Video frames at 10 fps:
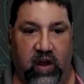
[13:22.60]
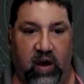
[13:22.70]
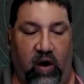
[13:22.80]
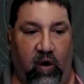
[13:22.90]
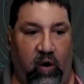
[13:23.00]

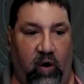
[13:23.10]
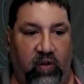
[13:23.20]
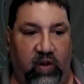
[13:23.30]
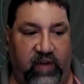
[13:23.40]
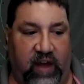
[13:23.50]
are all
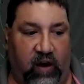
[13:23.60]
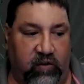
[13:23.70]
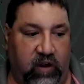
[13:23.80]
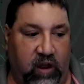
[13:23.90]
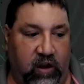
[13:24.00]
about
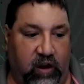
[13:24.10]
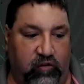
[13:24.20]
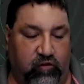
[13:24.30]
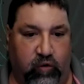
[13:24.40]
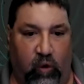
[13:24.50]

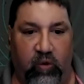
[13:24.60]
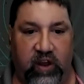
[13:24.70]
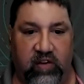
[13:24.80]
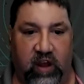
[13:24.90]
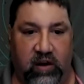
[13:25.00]

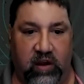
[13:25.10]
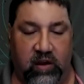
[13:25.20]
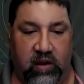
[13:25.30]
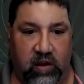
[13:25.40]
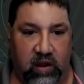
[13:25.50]
controlling
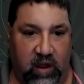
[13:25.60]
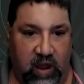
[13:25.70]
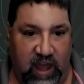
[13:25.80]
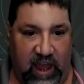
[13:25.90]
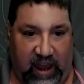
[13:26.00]
data
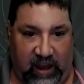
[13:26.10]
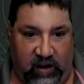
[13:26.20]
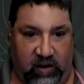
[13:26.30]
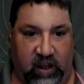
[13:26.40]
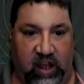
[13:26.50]

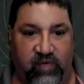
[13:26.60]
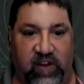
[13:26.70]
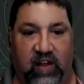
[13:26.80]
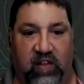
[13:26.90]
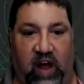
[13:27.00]
and keeping
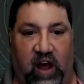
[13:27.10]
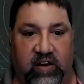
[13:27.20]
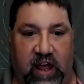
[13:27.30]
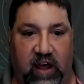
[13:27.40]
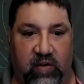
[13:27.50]
it locked
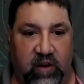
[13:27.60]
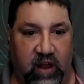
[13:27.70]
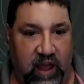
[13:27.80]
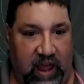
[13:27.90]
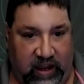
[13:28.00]
down
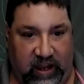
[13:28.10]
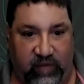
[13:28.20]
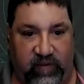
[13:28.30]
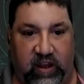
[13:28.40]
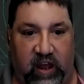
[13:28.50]
and
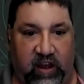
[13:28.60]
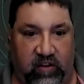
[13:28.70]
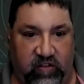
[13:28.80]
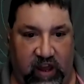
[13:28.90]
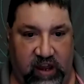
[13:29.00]
keeping it
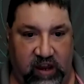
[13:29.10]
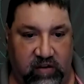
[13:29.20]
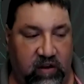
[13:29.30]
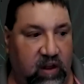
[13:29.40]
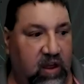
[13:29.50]
contained
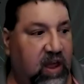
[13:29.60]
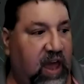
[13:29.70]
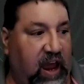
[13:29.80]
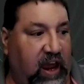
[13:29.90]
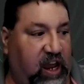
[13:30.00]

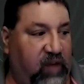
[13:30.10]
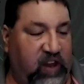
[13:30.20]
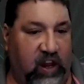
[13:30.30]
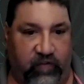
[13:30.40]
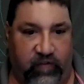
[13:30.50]
and
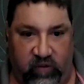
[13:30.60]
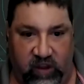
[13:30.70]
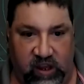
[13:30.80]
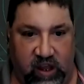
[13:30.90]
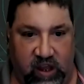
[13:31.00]
keeping it from
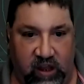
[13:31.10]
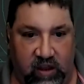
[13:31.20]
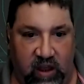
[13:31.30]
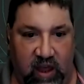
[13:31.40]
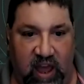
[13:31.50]
leaking.
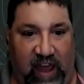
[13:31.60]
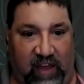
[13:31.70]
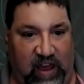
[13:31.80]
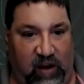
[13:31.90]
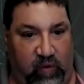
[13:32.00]
And
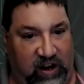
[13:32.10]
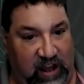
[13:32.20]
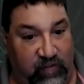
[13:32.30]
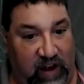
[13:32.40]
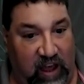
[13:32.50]
then when it
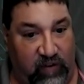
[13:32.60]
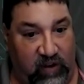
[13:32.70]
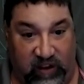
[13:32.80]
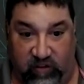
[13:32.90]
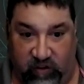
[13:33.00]

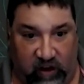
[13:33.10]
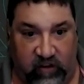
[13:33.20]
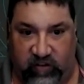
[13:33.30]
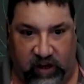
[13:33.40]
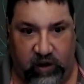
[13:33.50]
inevitably does
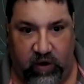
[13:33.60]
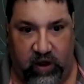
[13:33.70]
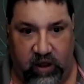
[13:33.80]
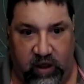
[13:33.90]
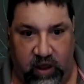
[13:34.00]

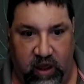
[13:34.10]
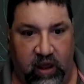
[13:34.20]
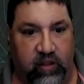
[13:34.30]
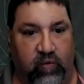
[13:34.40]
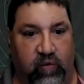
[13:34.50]
anyway,
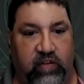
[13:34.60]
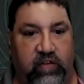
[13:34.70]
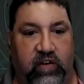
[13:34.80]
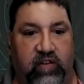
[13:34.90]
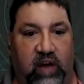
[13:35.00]
the rest of
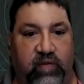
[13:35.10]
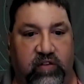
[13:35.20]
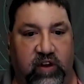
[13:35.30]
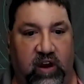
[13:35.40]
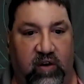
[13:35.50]
the
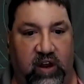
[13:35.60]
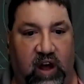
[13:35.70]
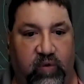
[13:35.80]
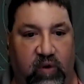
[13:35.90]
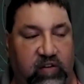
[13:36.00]
cybersecurity
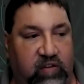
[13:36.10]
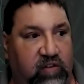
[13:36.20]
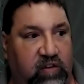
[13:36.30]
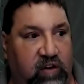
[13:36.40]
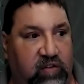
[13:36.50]
operations
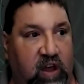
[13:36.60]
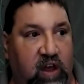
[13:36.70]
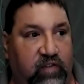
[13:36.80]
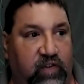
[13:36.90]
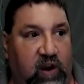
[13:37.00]
is
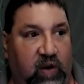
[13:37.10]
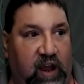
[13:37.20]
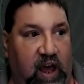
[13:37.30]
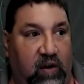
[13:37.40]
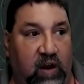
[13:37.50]
figuring
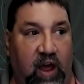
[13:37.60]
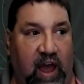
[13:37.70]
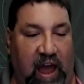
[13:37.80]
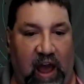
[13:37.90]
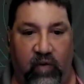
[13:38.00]
out
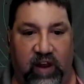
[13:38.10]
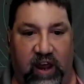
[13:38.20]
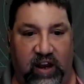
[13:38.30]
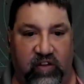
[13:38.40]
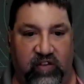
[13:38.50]
how I'm
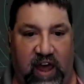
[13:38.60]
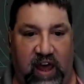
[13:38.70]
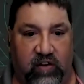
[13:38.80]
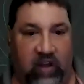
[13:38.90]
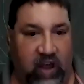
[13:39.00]
getting
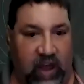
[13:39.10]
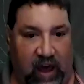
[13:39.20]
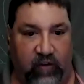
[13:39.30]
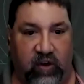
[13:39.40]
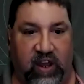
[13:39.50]
attacked,
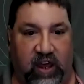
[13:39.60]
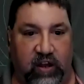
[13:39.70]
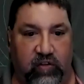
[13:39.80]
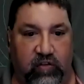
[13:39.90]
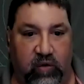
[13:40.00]
how they're
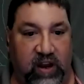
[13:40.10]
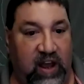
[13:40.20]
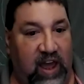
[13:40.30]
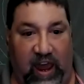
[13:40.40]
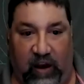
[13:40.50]
getting to it,
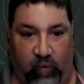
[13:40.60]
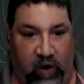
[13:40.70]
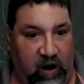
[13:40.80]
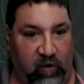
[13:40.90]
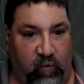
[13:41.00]
and
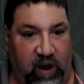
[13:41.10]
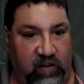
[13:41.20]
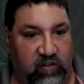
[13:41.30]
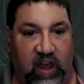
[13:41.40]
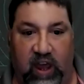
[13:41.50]
where it
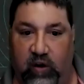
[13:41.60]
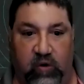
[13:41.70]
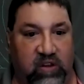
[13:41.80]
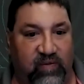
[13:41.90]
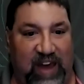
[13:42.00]
went, and who
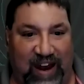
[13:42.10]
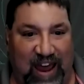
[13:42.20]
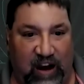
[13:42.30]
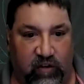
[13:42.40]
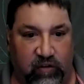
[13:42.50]
the bad
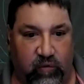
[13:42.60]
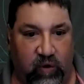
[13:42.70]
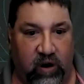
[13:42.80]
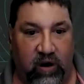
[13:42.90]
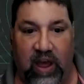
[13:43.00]
actors
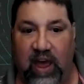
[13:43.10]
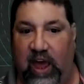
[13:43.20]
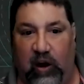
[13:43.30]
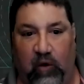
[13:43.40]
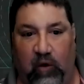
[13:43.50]
were,
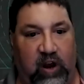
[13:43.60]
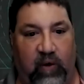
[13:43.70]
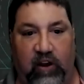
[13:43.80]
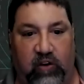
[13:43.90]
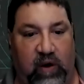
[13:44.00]
and what do I
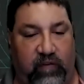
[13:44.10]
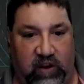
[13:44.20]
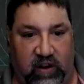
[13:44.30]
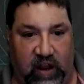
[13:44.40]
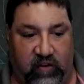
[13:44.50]
do after the
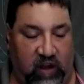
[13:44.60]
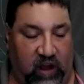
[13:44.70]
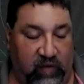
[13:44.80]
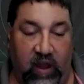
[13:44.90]
next time.